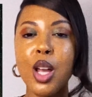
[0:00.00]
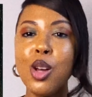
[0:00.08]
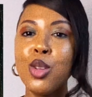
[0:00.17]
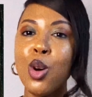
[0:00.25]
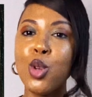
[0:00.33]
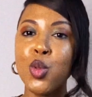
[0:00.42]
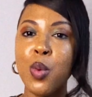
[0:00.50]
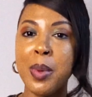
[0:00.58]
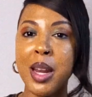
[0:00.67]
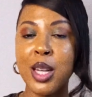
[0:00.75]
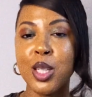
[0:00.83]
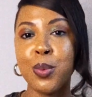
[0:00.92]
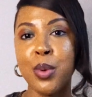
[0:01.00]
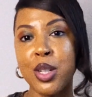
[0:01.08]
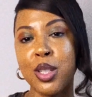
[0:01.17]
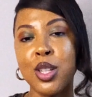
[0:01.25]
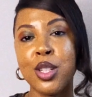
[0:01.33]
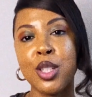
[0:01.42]
Those women express
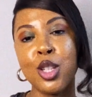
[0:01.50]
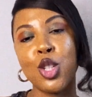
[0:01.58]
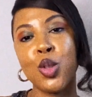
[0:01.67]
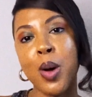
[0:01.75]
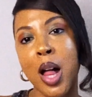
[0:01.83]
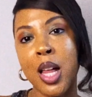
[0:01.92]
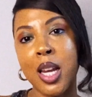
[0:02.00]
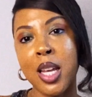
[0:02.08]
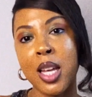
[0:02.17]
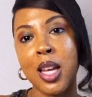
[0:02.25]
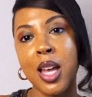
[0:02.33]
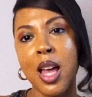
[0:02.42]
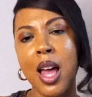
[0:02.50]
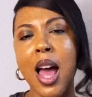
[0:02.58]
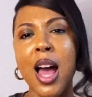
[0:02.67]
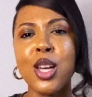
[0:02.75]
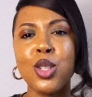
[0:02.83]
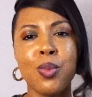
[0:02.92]
their sensuality
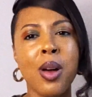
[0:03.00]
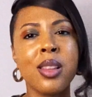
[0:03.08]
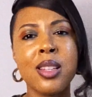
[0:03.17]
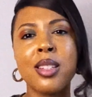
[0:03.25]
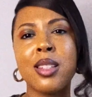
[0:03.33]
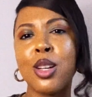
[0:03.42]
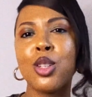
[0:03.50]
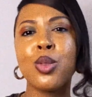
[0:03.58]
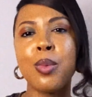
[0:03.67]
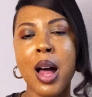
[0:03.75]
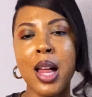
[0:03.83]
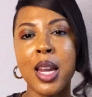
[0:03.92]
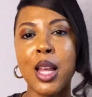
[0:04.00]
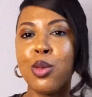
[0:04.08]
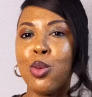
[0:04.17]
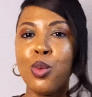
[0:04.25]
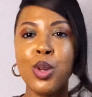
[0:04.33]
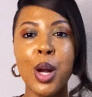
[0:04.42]
as well as sexuality
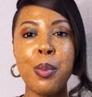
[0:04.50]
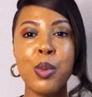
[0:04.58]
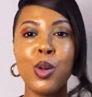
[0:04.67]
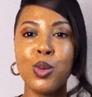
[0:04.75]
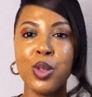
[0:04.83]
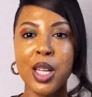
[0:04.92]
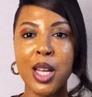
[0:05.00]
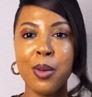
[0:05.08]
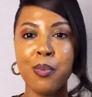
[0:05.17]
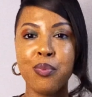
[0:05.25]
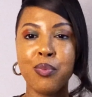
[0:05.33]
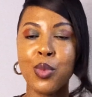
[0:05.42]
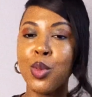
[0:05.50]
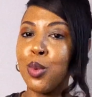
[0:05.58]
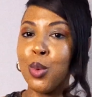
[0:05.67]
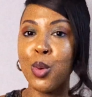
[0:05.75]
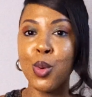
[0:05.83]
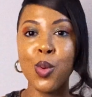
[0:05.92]
through their music,
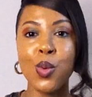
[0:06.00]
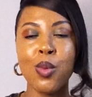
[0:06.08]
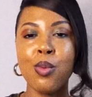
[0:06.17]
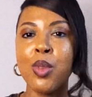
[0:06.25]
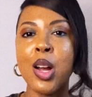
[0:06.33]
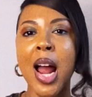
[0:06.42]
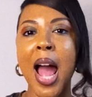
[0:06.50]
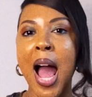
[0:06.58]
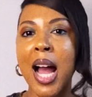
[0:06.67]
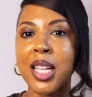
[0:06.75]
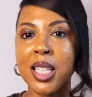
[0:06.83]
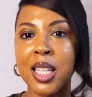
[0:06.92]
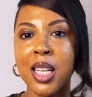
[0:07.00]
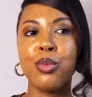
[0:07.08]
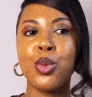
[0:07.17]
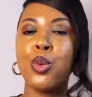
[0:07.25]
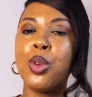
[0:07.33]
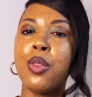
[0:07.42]
through their acting,
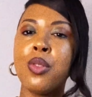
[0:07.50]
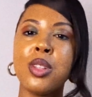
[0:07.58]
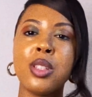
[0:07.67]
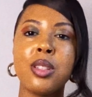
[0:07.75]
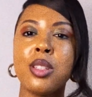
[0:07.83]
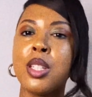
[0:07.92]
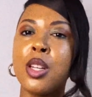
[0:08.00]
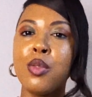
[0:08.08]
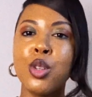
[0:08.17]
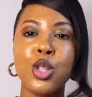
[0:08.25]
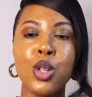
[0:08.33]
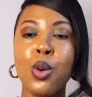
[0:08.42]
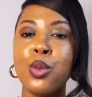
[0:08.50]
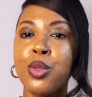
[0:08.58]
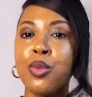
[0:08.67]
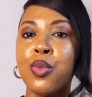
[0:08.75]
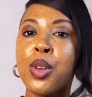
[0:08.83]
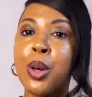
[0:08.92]
through different TV shows
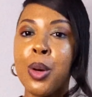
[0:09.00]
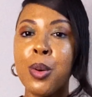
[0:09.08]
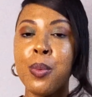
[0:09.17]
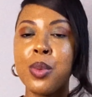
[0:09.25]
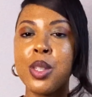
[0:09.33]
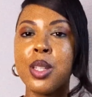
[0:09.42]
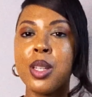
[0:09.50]
and films.